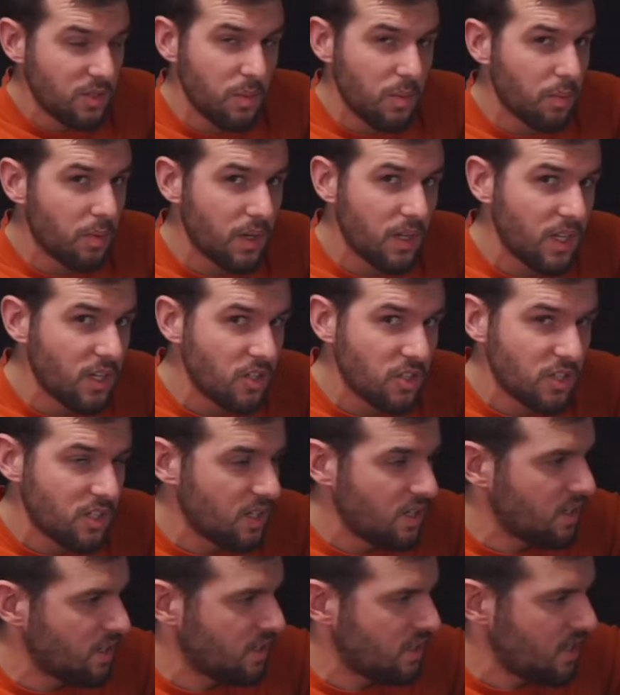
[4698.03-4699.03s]
be pretty
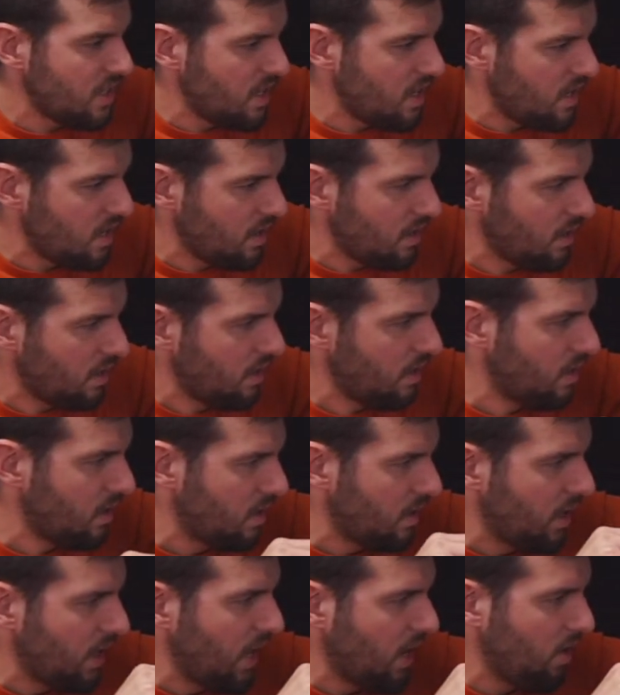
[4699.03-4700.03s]
interesting to see
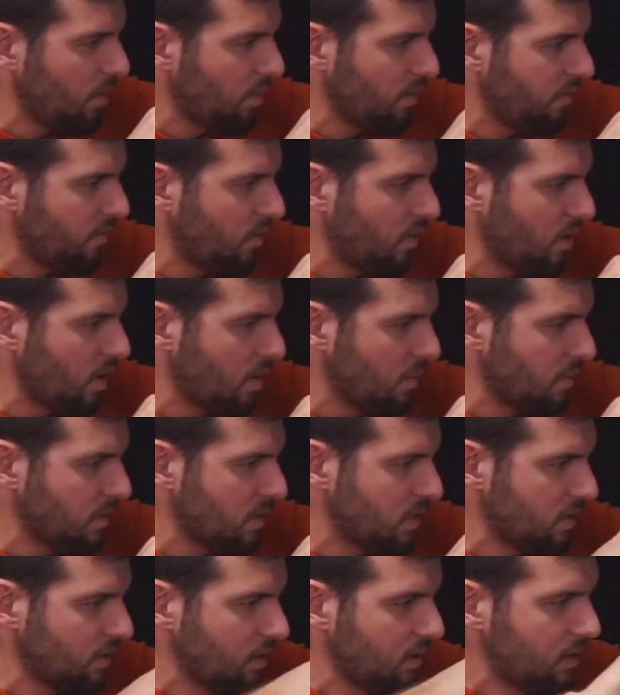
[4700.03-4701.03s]
how it
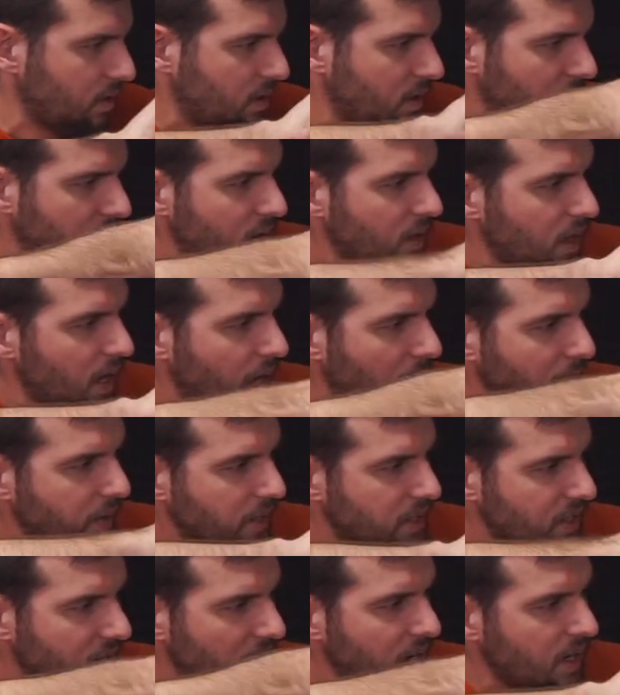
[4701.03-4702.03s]
performs. I'm
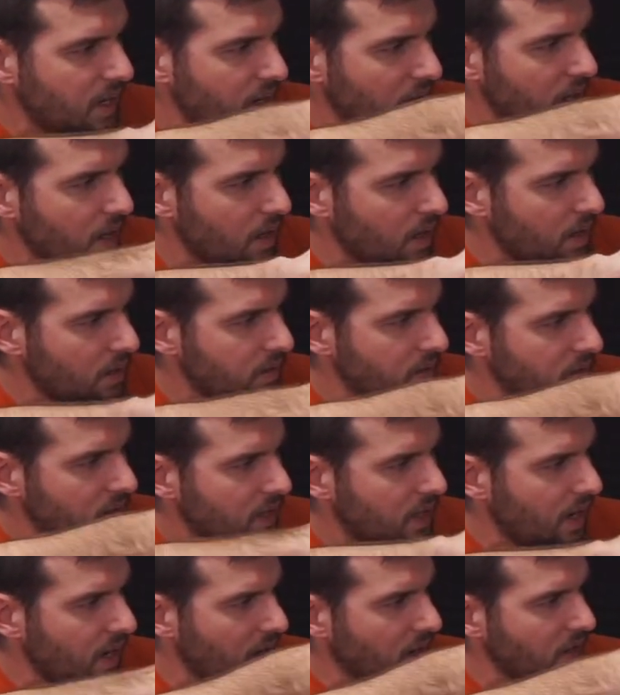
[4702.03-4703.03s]
excited to
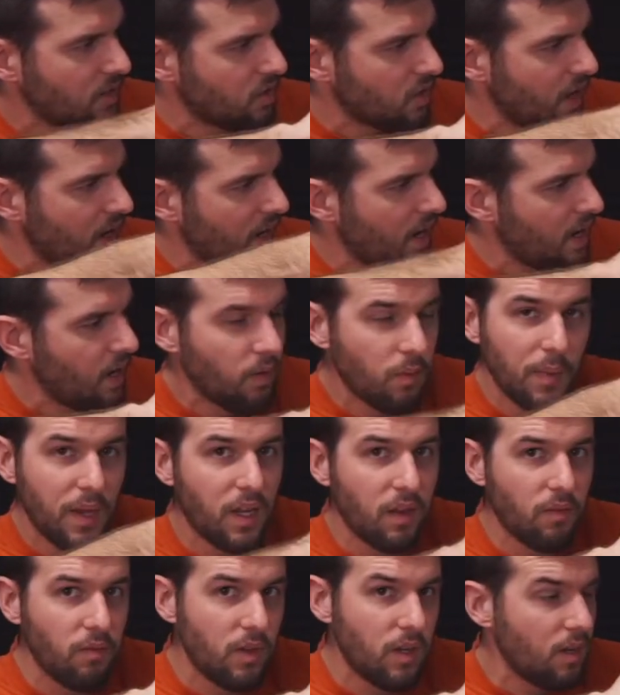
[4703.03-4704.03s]
get it and try it out. We'll
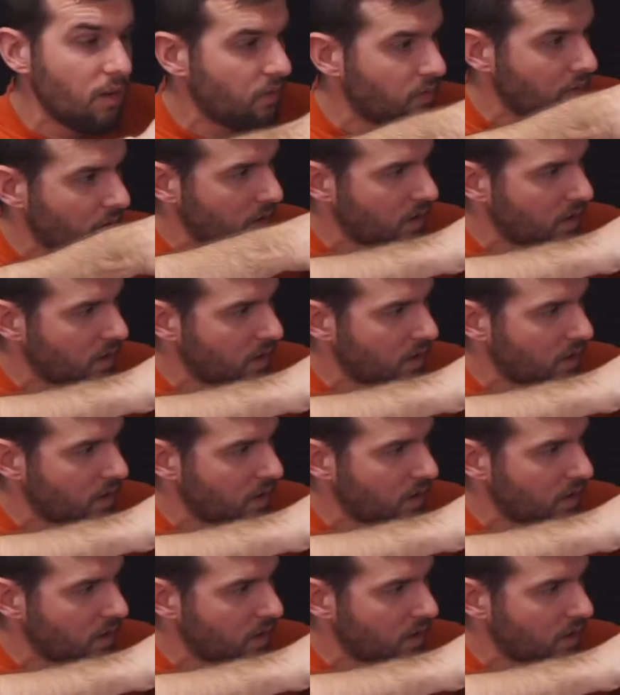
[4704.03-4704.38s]
make a video for you